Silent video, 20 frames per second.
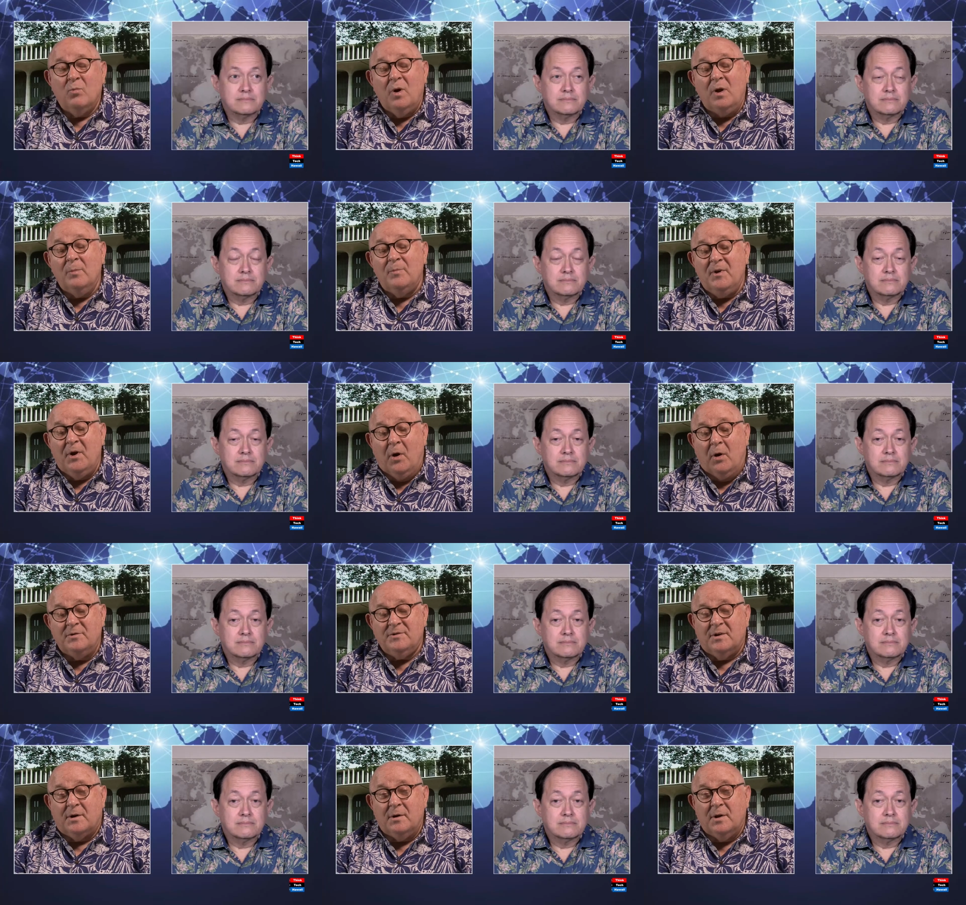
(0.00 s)
Speaker 1: well, it'd be
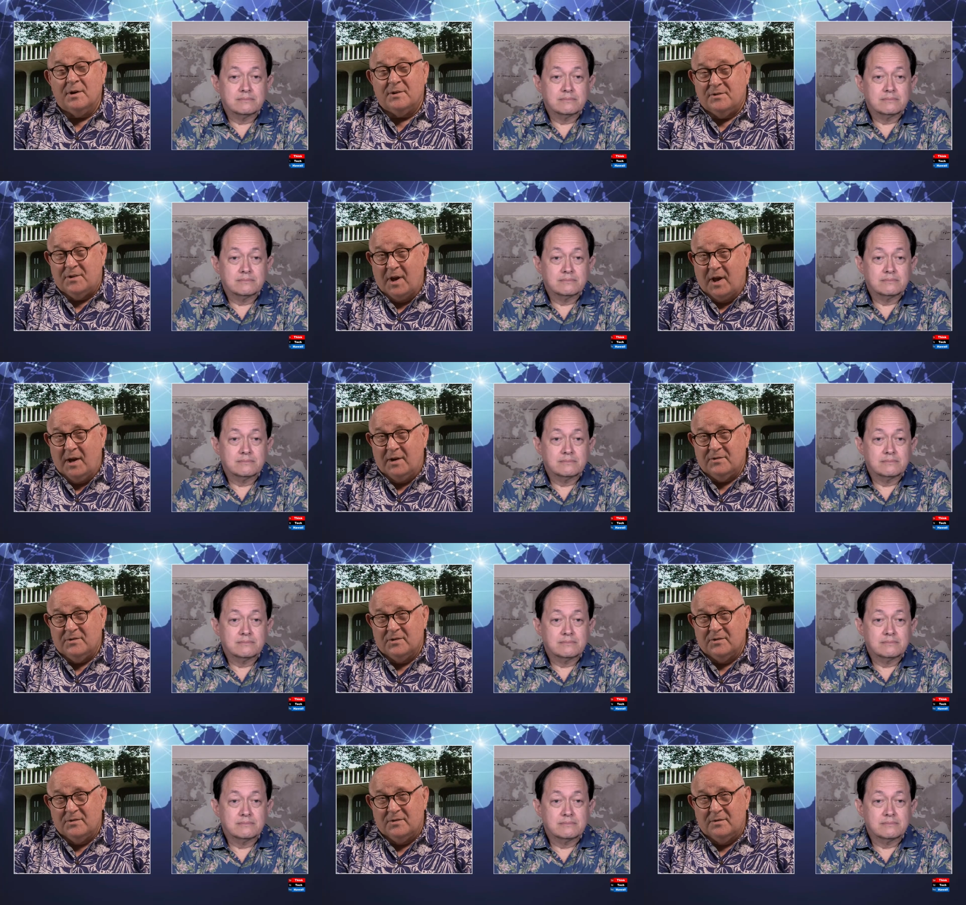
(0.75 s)
hard to collect
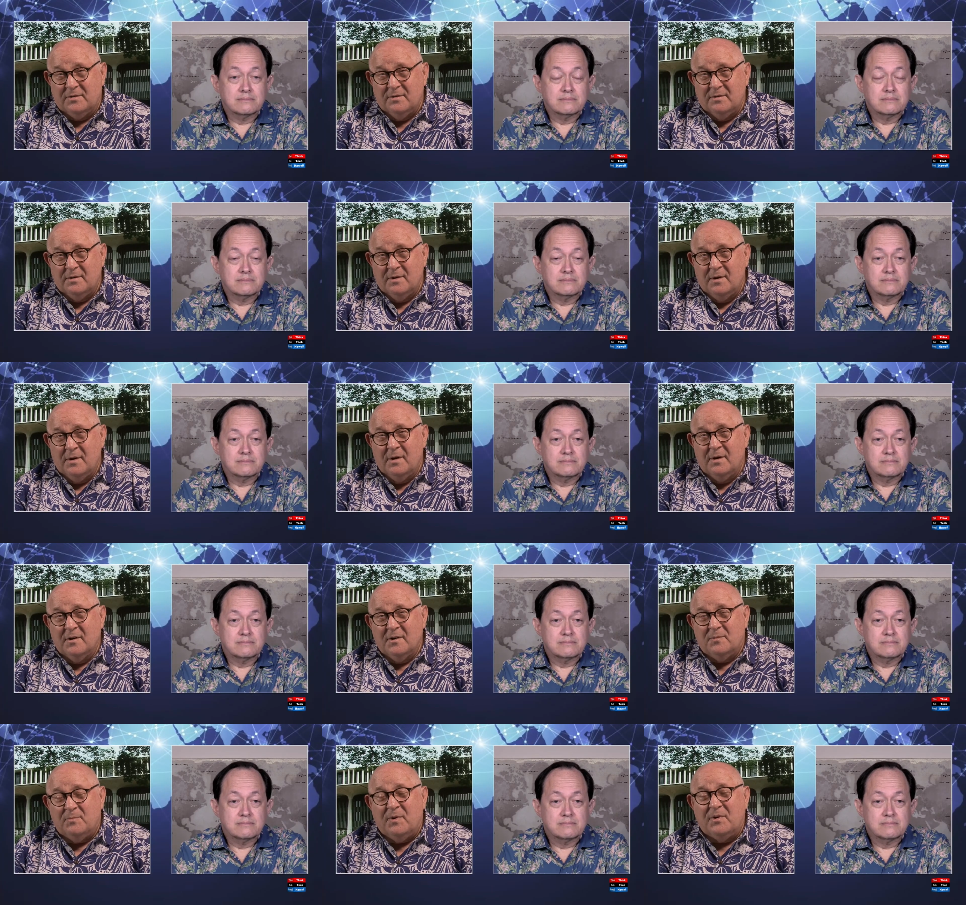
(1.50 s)
taxes,
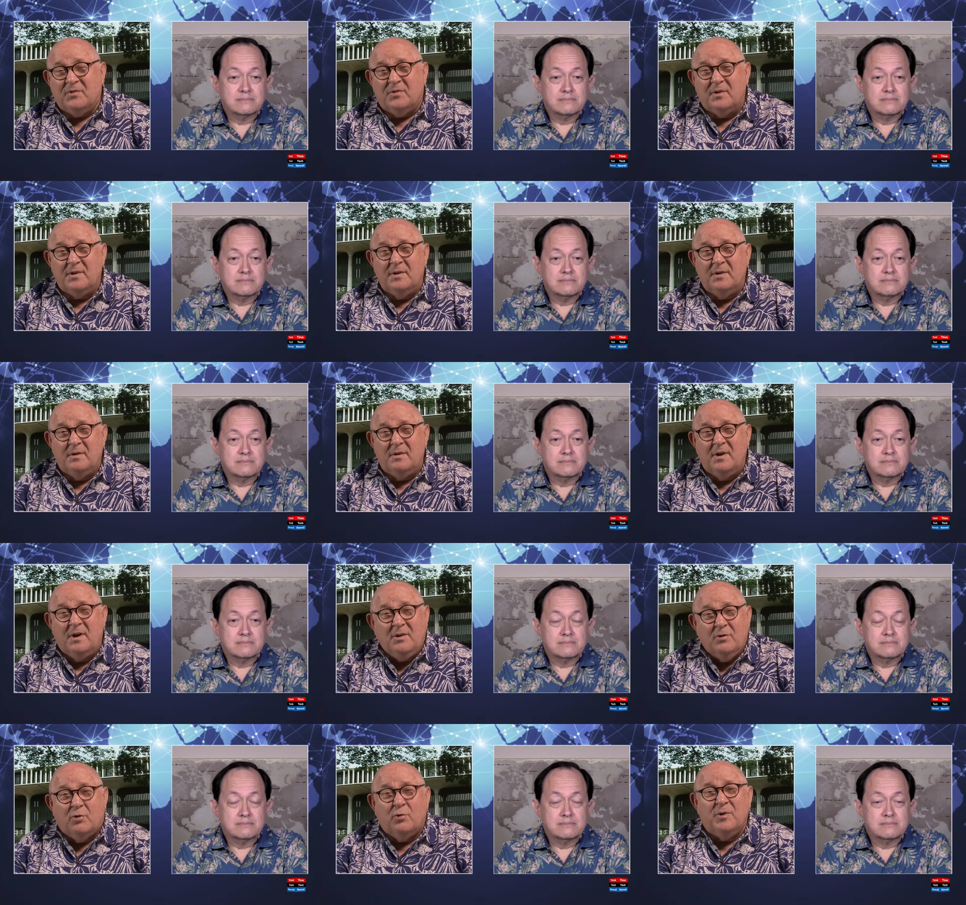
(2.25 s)
especially
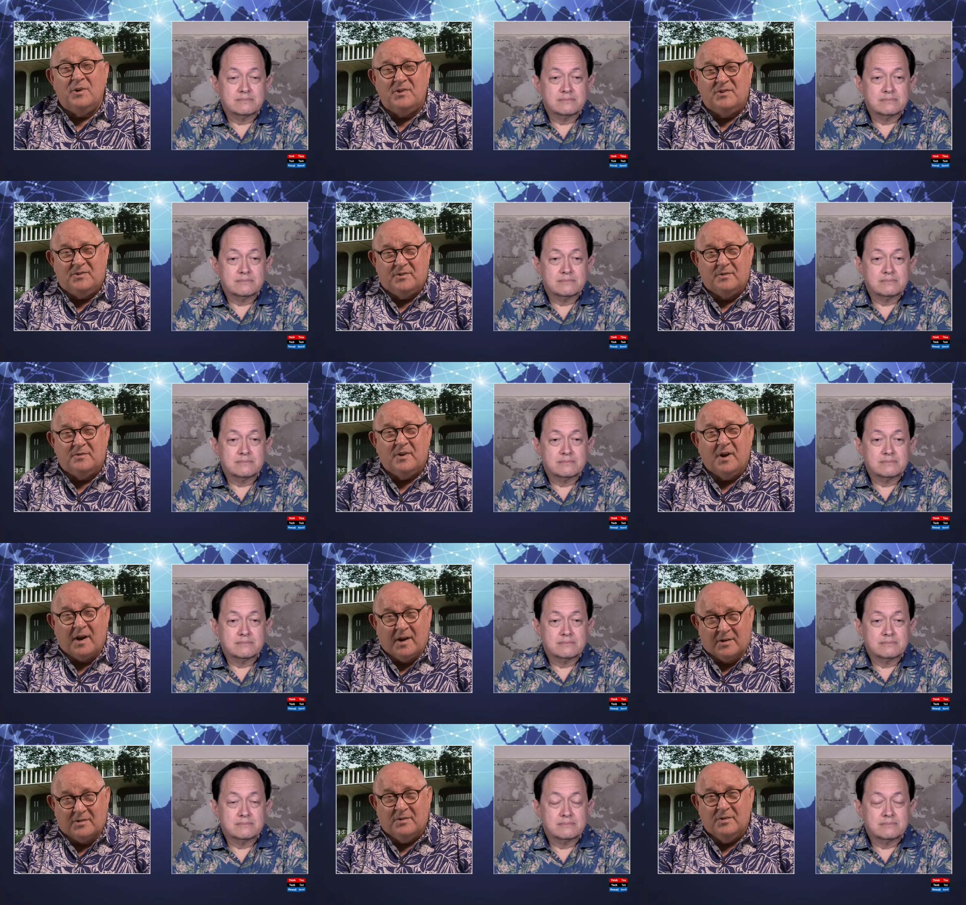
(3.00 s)
increased
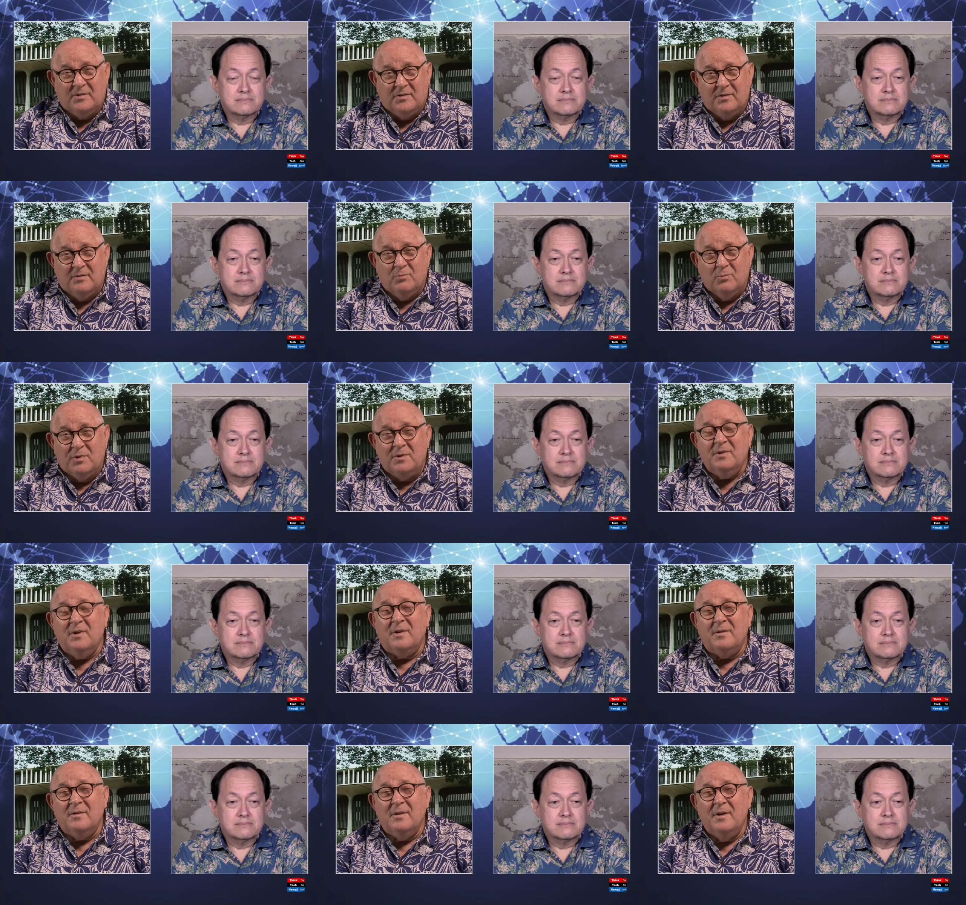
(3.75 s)
taxes,
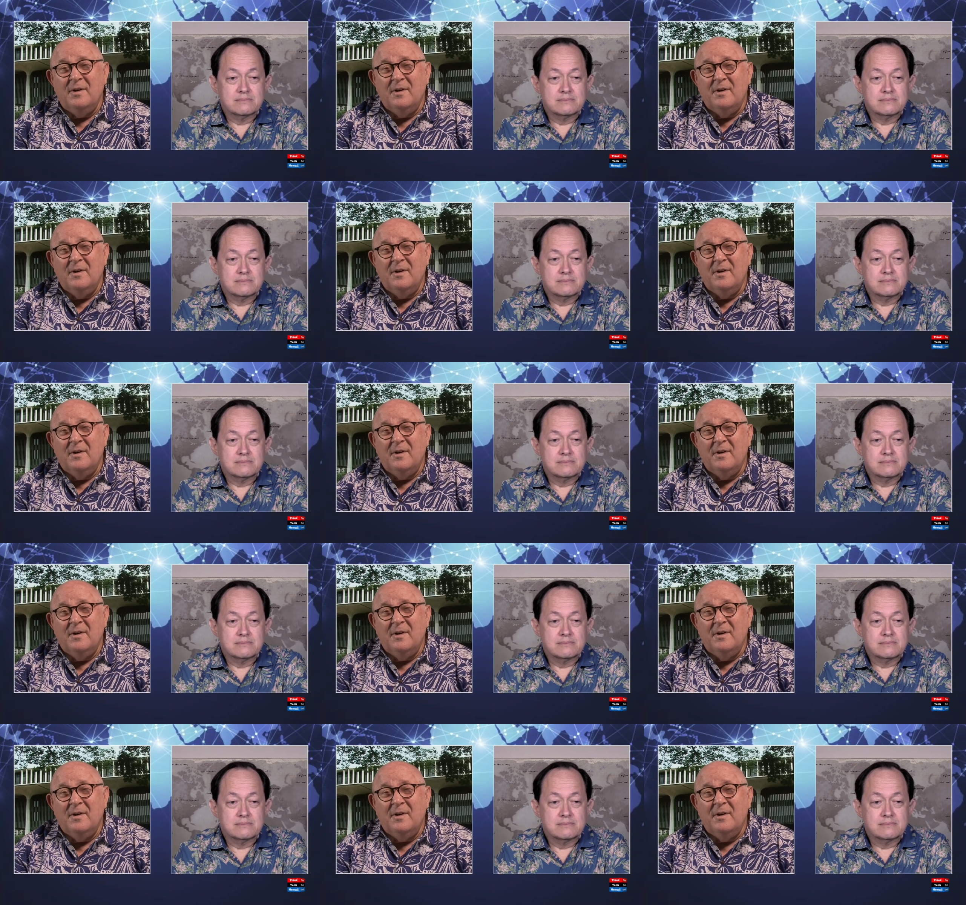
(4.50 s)
wouldn't it?